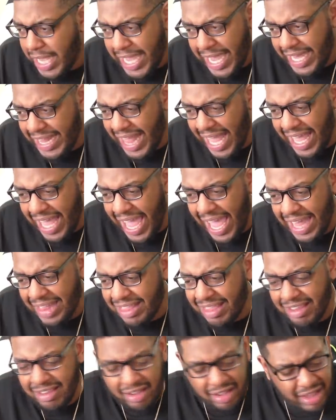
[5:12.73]
And at, at,
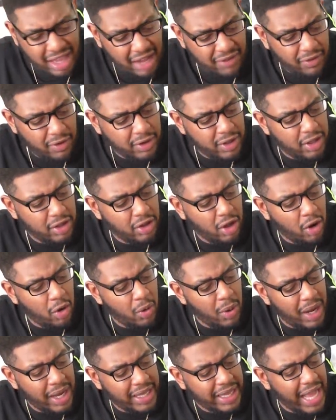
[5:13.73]
this level, you know
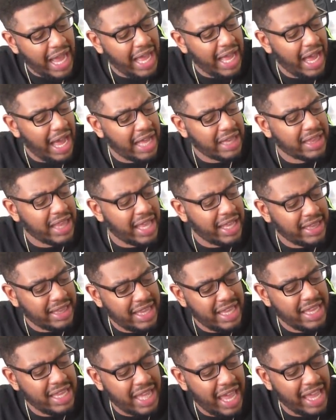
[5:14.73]
what? I, I, think
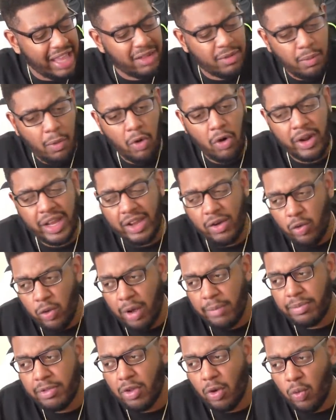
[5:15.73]
DK's more
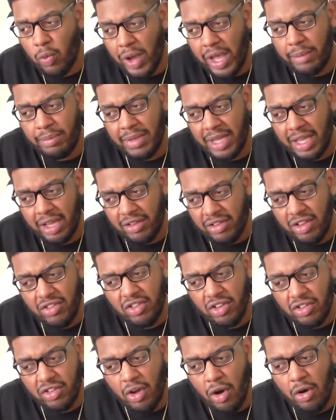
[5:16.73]
equipped to win because he's
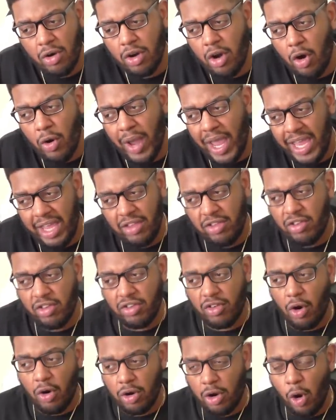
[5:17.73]
just gonna go. He's
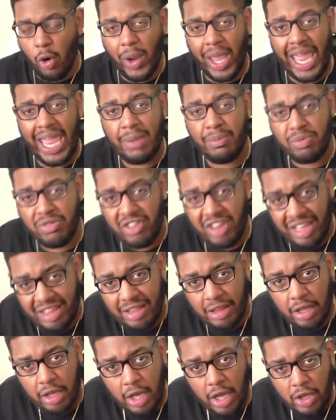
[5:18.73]
just gonna go eight.
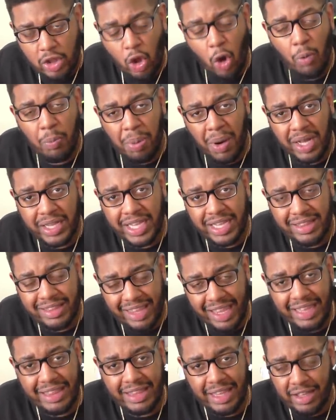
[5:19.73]
No pun
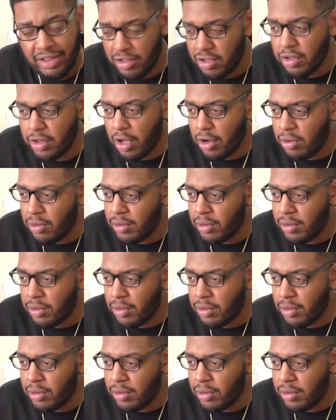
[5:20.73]
intended. You know.